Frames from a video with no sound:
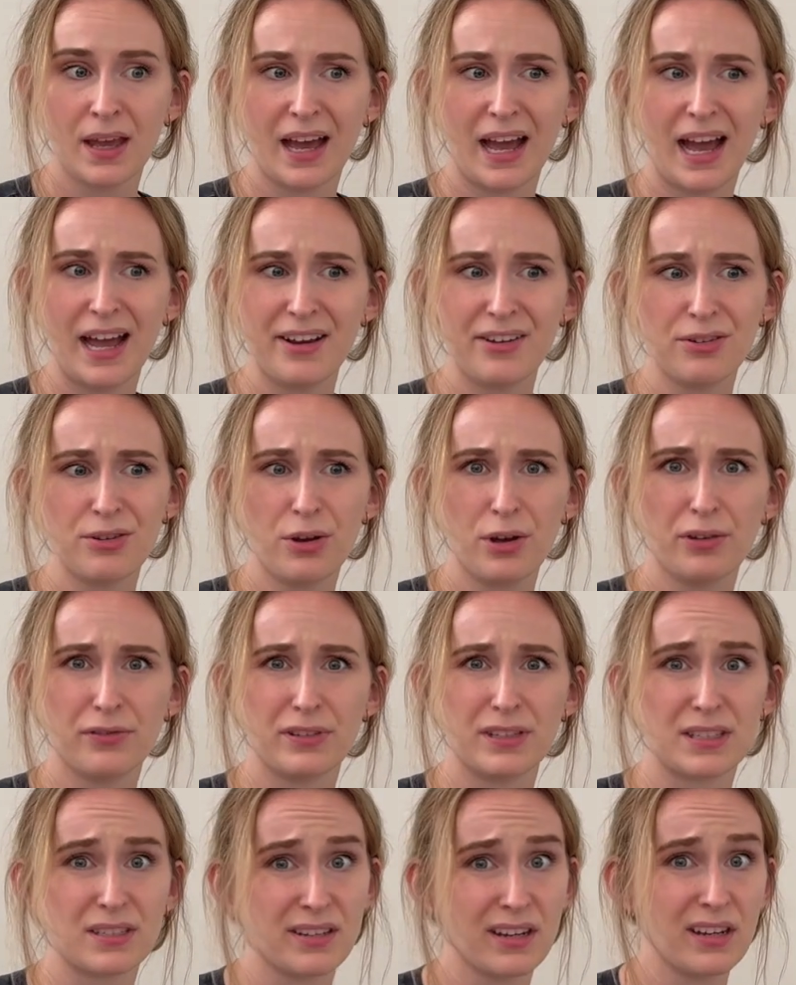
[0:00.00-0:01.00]
I don't know if
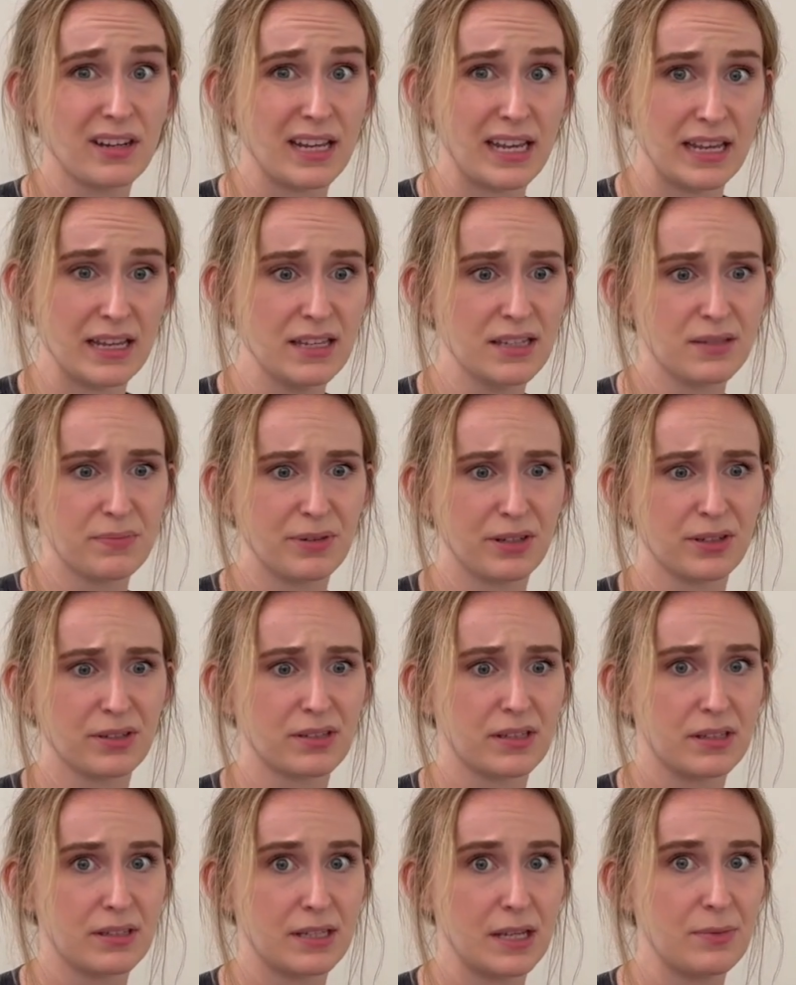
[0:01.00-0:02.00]
it still is, because
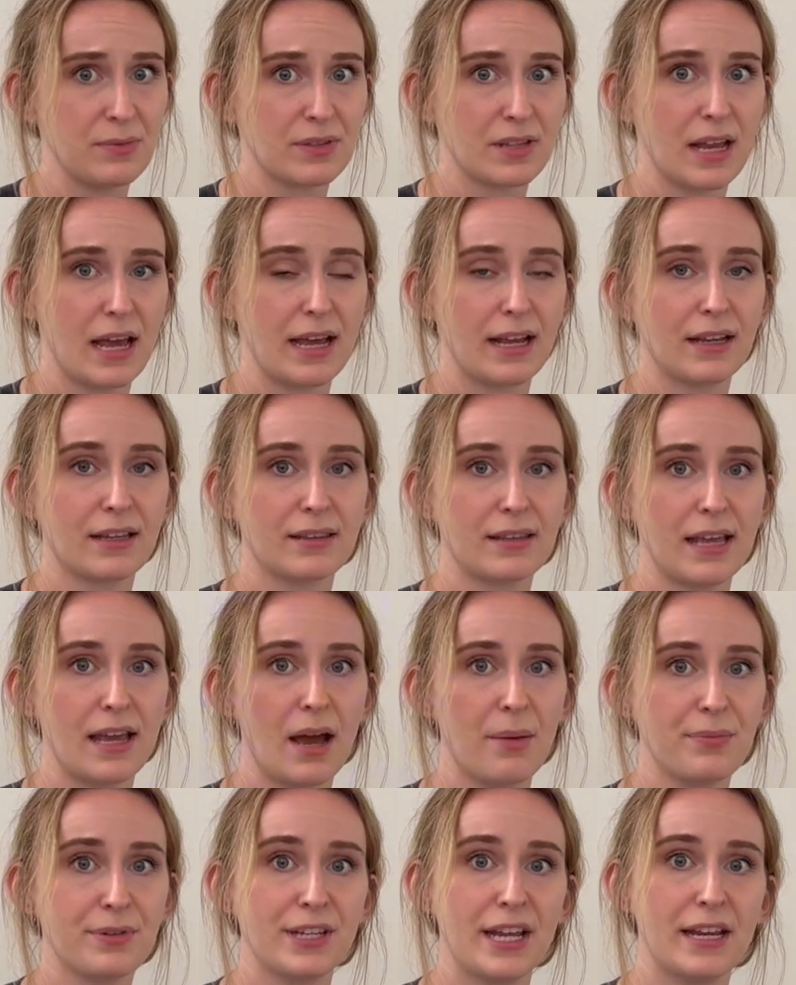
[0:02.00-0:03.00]
it seems like they
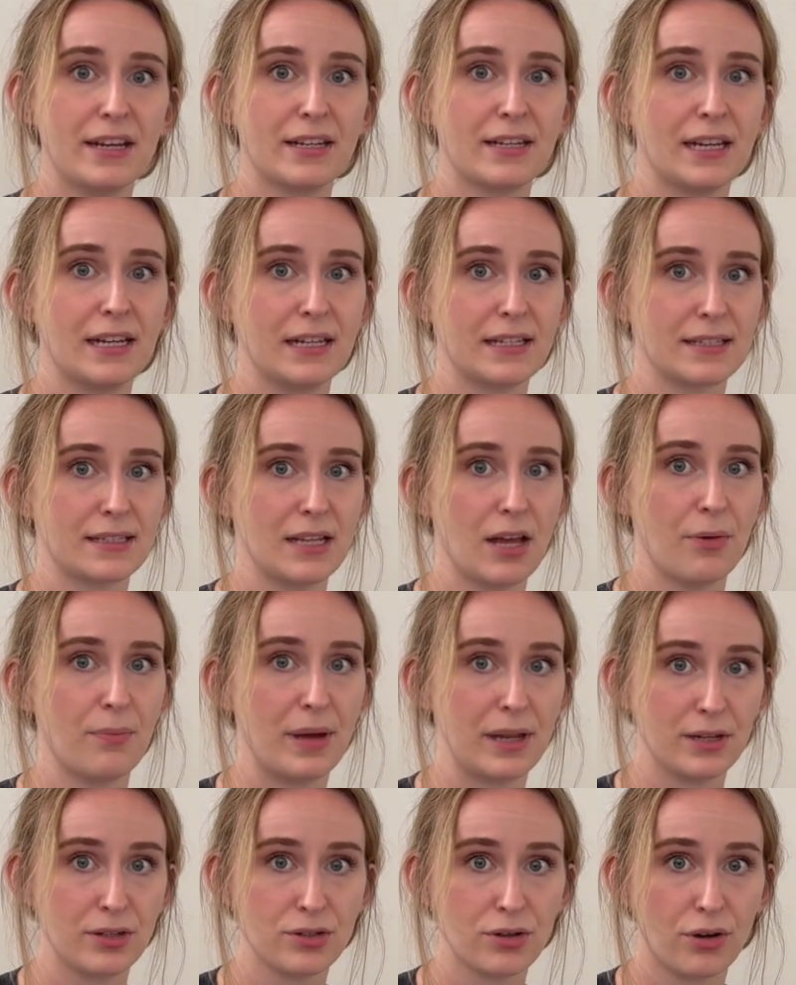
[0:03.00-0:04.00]
updated and it's now
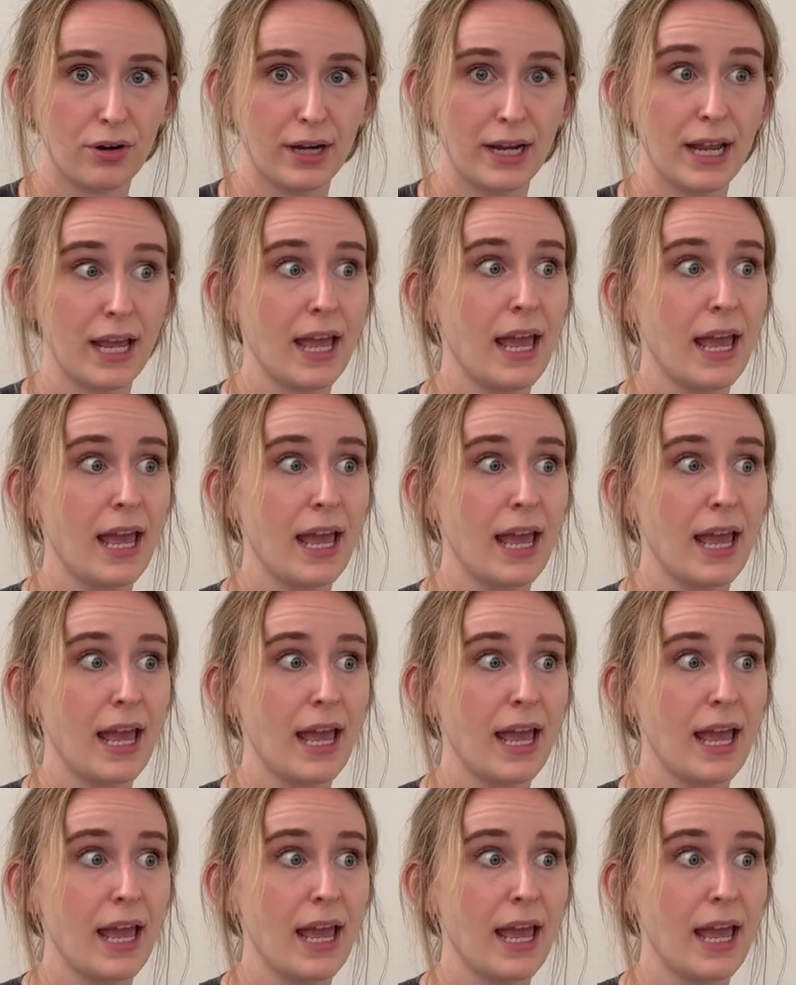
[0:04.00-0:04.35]
mandatory.